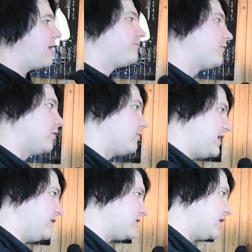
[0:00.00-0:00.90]
up for a
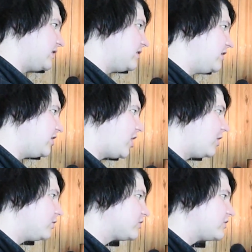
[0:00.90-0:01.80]

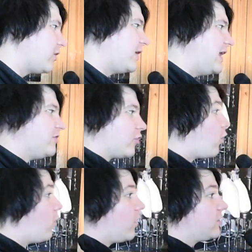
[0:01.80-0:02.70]
reason, so either
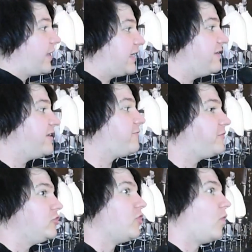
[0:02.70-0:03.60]
or, like, even
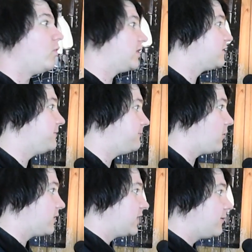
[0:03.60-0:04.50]
if you don't want to be
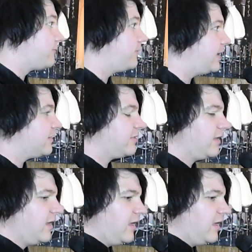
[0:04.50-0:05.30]
broken up with,